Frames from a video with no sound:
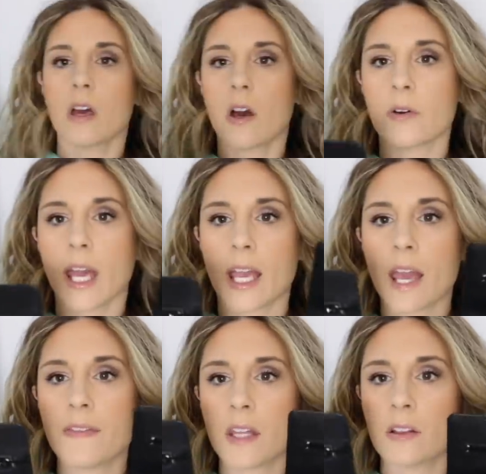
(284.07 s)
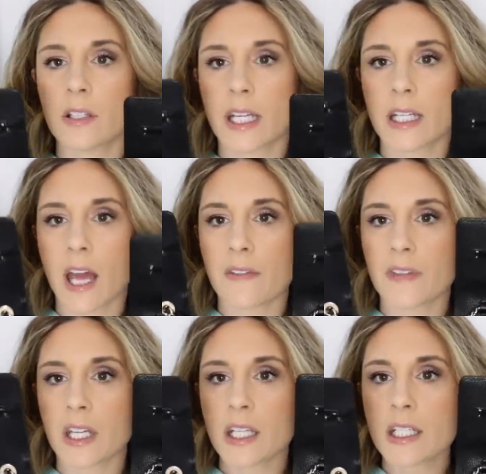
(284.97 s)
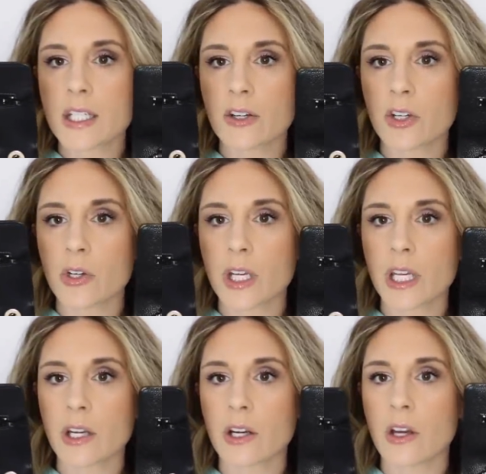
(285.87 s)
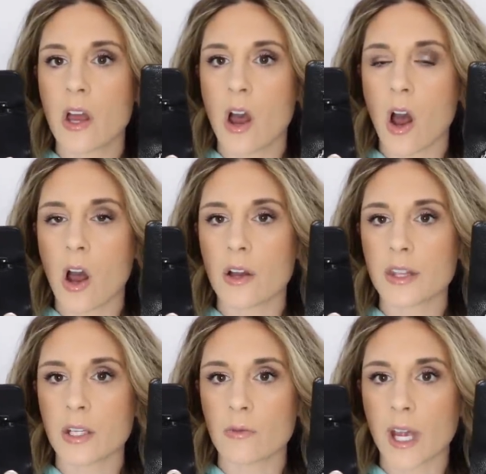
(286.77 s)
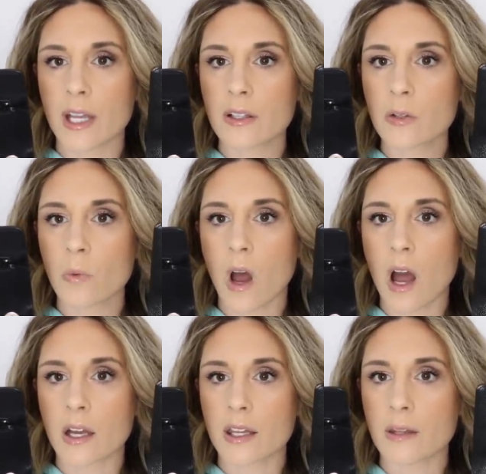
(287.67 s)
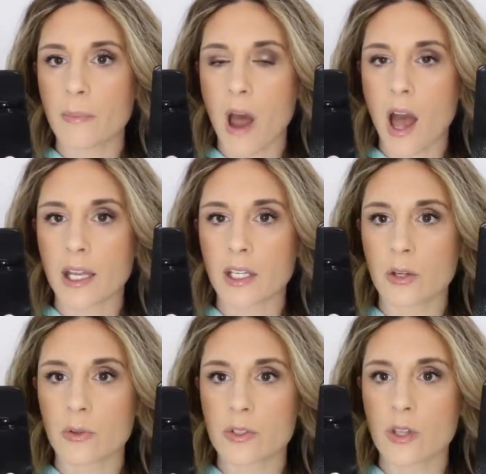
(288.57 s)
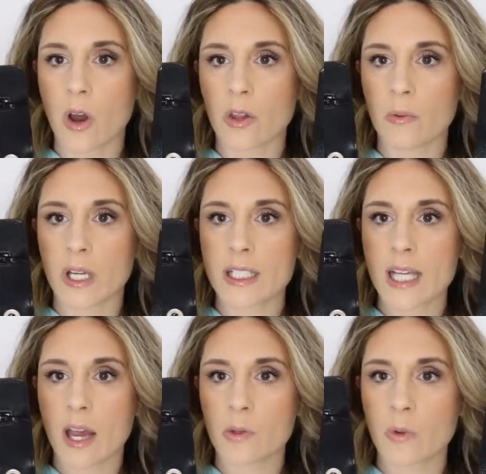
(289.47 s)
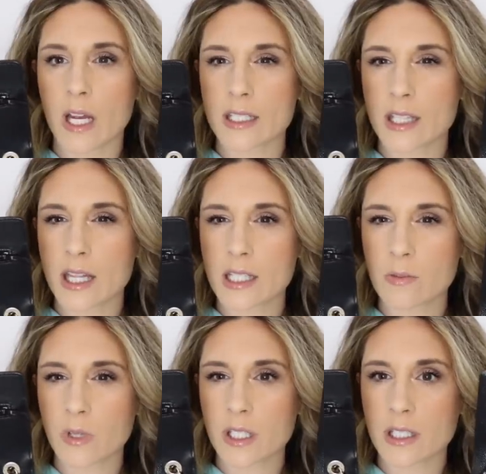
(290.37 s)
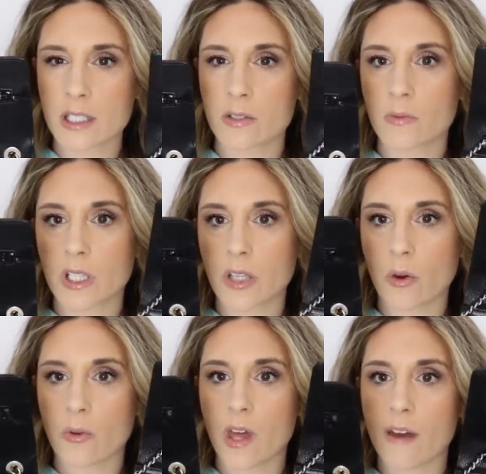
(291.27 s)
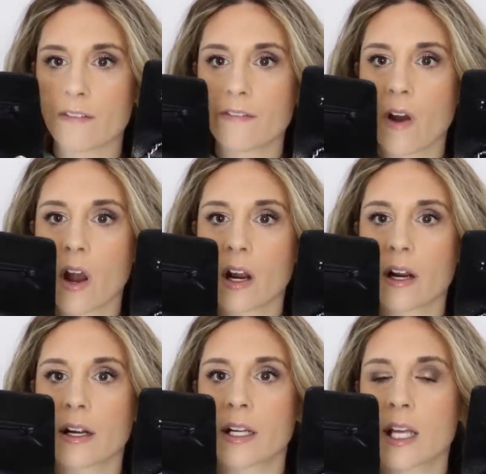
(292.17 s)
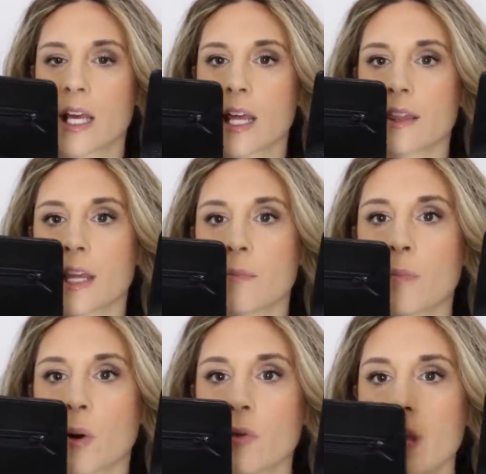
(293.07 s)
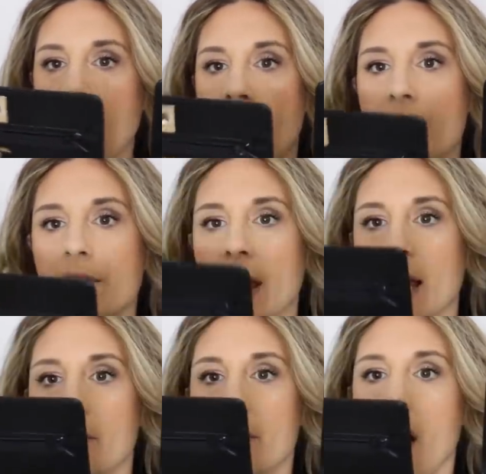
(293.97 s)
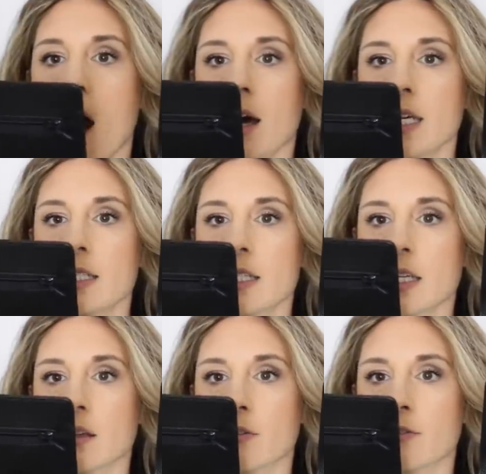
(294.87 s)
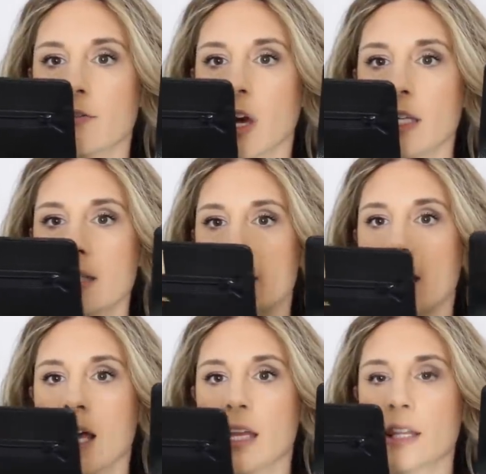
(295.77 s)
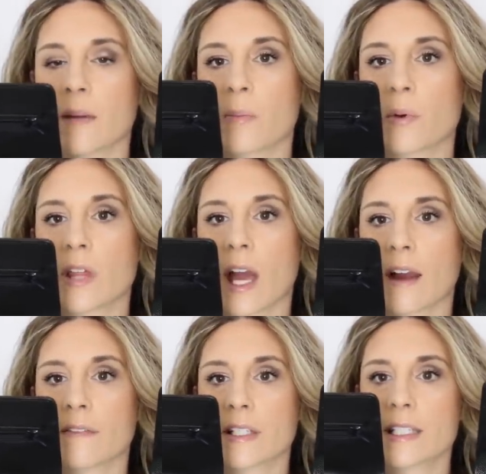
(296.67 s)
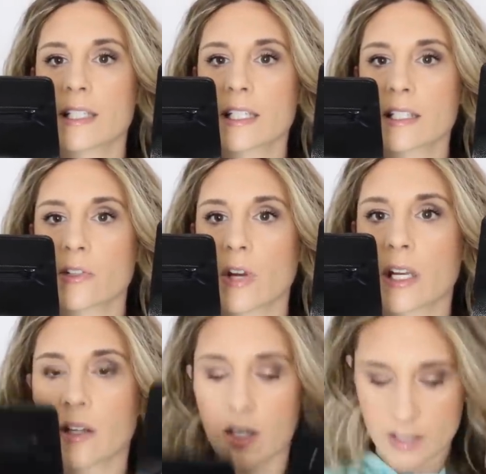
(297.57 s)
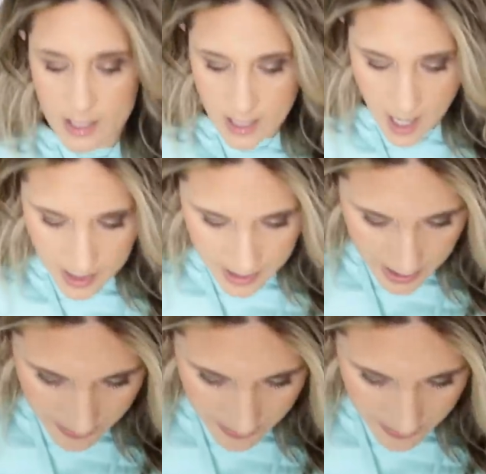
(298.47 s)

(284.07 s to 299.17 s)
Okay, and then looking at the interior here, on the regular WOC, the pocket goes all the way down, whereas this one doesn't really go that far. They both have a pocket in the front. They both have 6 credit card slots.